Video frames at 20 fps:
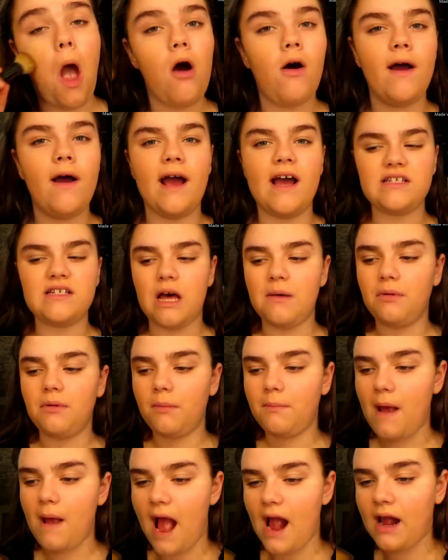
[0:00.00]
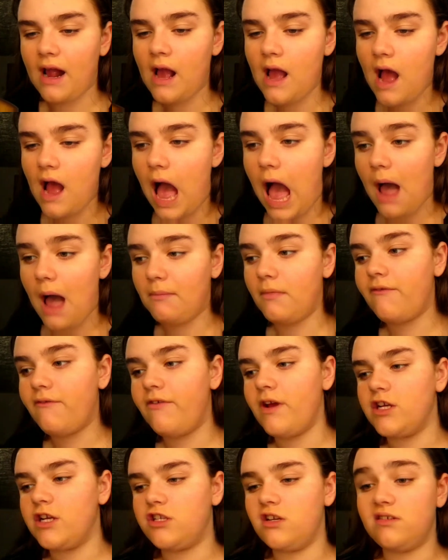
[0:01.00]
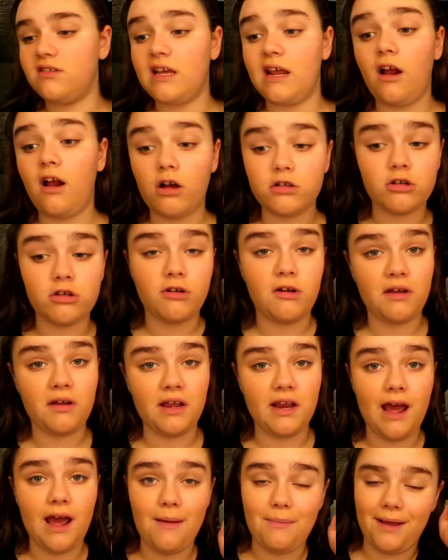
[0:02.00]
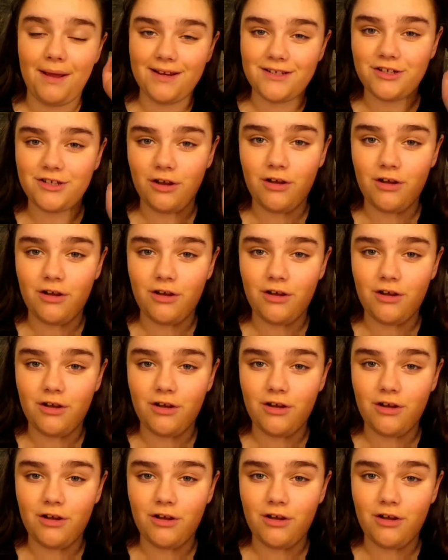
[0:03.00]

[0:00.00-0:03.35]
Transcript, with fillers: Oh, guys! I'll be back. I'm going to finish this and also go get a headband.